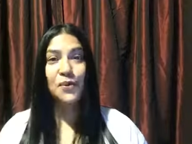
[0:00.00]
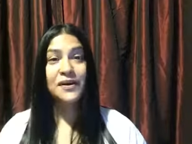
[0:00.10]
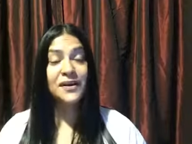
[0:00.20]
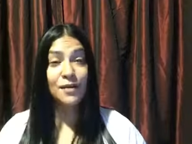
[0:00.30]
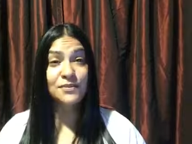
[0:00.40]
when
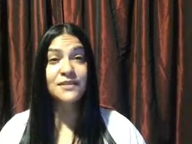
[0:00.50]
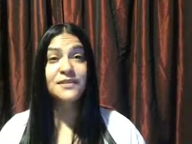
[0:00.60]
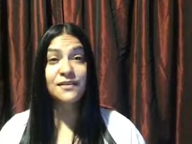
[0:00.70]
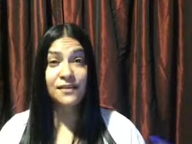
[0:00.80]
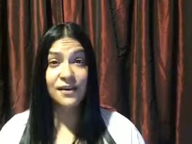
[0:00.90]
it comes to
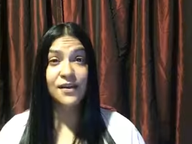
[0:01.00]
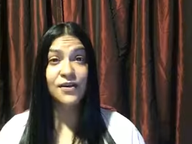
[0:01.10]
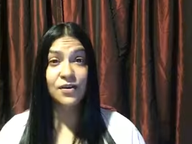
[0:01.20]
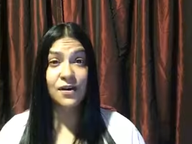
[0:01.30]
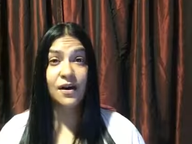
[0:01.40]
syndicating
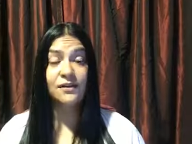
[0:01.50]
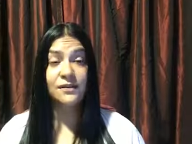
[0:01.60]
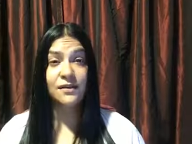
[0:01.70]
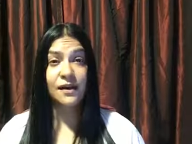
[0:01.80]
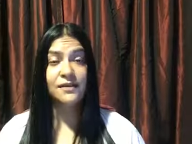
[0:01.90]
your
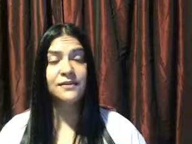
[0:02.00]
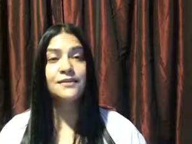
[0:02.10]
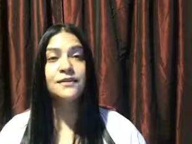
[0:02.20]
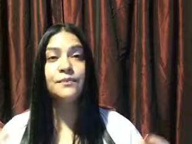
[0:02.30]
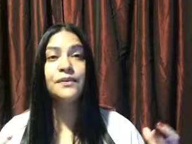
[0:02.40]
content, guys, it
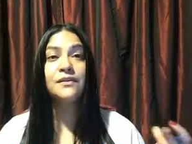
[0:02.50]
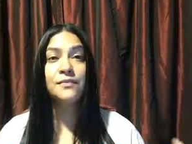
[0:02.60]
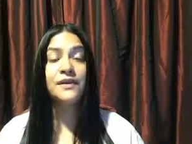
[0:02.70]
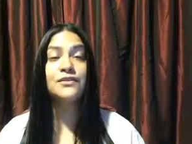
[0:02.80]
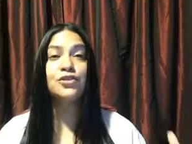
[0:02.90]
simply
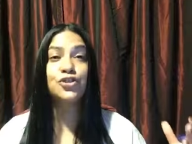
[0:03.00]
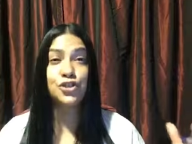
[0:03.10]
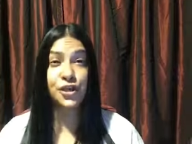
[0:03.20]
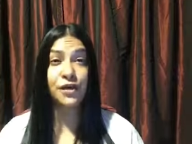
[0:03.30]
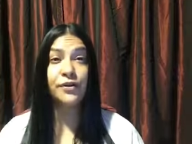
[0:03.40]
means
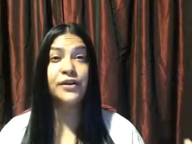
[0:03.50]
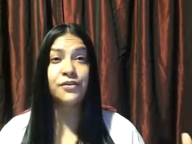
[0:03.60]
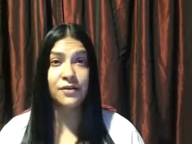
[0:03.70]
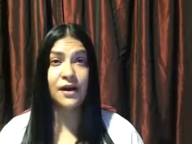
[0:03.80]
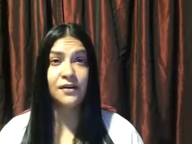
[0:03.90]
sharing
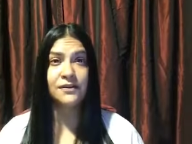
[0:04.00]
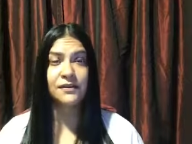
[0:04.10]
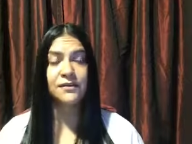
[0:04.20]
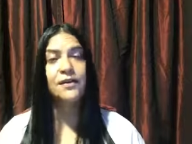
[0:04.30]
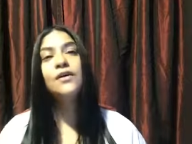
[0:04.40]
your
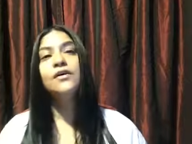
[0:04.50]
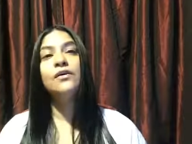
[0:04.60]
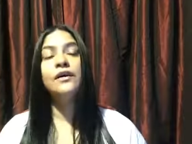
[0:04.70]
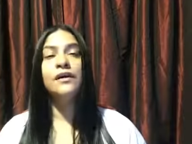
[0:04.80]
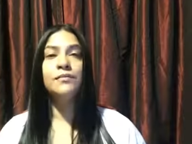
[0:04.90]
content,
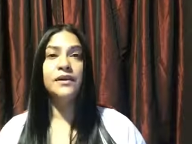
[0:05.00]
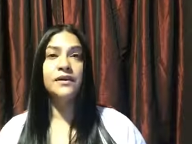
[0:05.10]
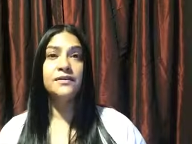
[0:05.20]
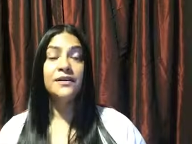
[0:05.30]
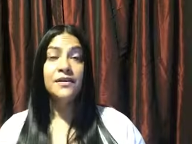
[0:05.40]
okay?
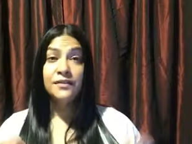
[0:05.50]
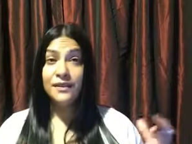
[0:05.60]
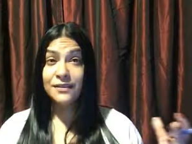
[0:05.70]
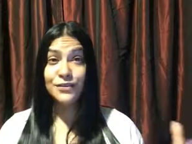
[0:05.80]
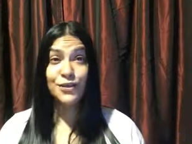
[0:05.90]
Because
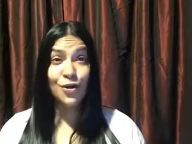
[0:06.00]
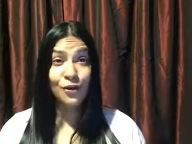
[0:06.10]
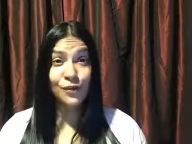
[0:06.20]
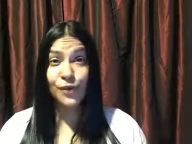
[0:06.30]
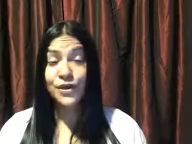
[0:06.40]
this is the
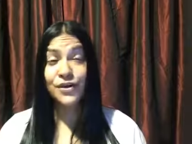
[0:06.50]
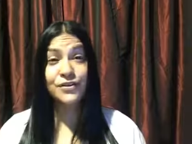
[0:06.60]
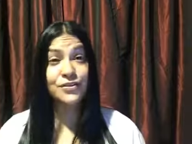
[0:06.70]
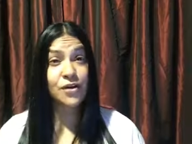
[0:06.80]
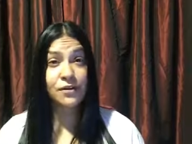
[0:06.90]
only way you're going
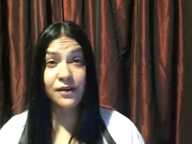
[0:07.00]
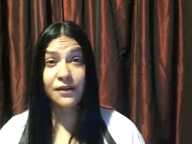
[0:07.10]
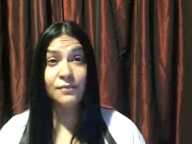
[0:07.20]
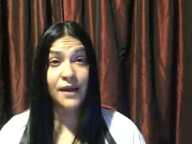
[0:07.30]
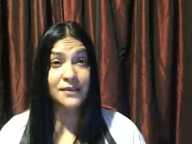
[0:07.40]
to start
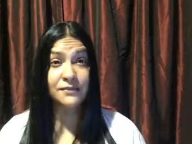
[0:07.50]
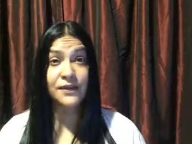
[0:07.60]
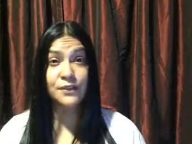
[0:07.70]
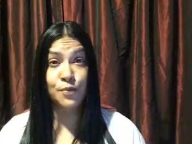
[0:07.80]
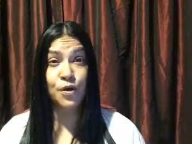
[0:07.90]
getting massive
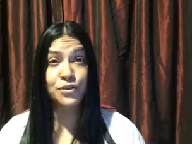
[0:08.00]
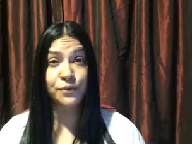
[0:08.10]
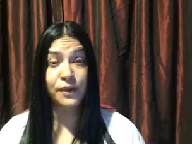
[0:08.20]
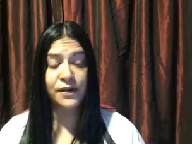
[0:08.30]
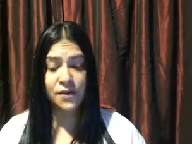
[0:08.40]
exposure,
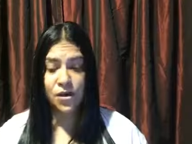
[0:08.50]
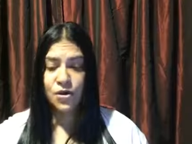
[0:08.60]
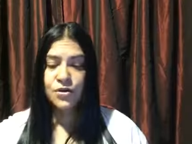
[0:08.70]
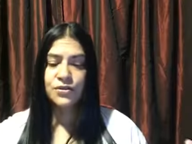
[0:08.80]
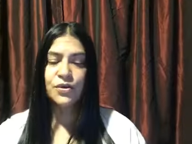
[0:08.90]
right?
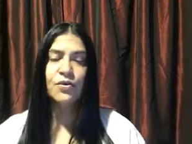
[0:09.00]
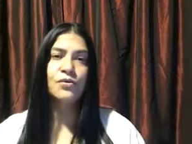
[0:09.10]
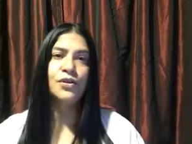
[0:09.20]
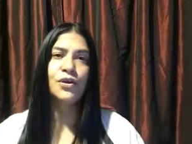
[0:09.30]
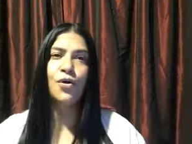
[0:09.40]
So,
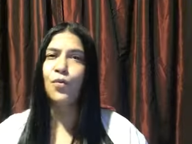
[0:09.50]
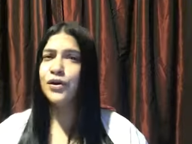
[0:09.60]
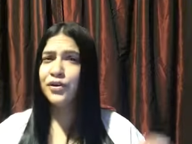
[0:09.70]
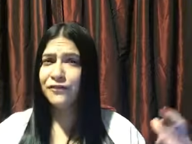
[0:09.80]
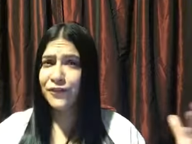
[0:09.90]
you know,
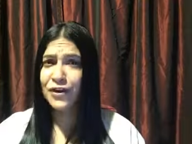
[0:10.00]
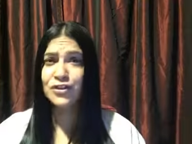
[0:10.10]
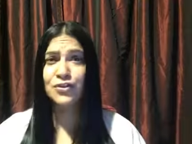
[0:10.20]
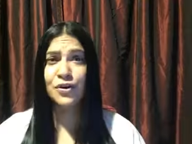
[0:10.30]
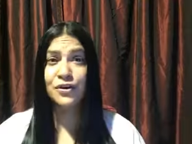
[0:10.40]
when you finish
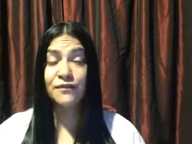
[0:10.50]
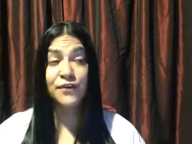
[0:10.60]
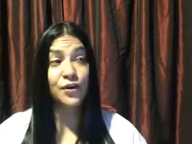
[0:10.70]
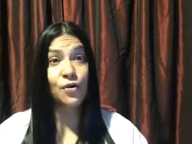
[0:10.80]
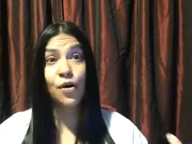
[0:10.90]
doing your
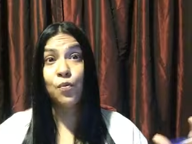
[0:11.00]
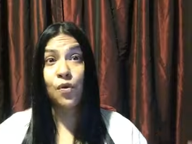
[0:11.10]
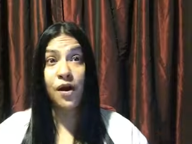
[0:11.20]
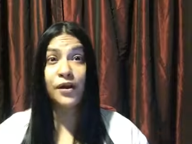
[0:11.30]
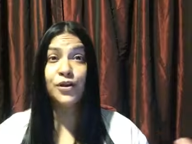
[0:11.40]
video or
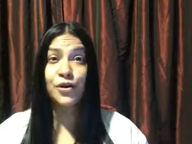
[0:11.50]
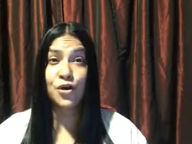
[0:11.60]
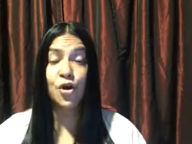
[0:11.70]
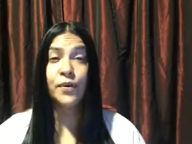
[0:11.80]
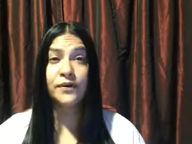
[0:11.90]
while you're
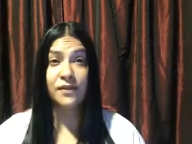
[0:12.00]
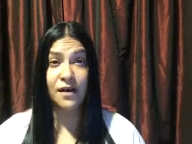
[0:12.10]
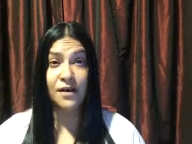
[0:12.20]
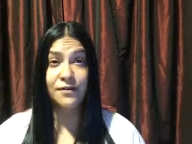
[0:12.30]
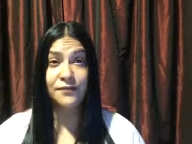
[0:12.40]
going
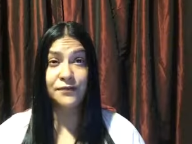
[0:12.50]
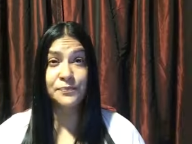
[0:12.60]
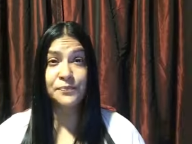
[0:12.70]
live,